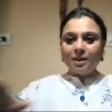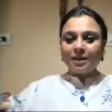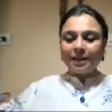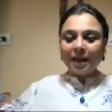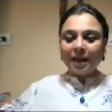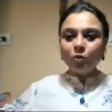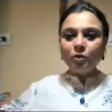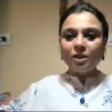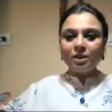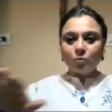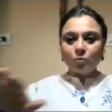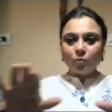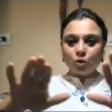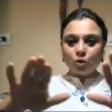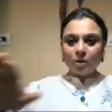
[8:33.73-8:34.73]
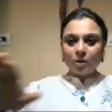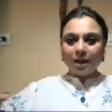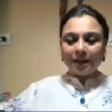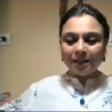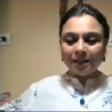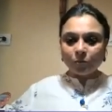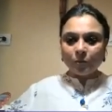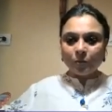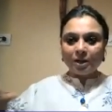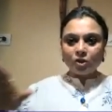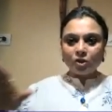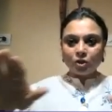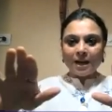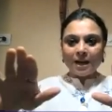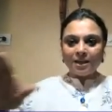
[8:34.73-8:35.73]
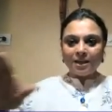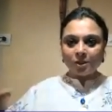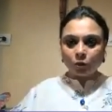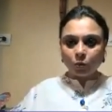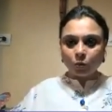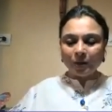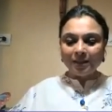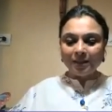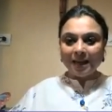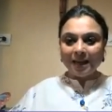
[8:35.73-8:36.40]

Can you just visualize when a child is doing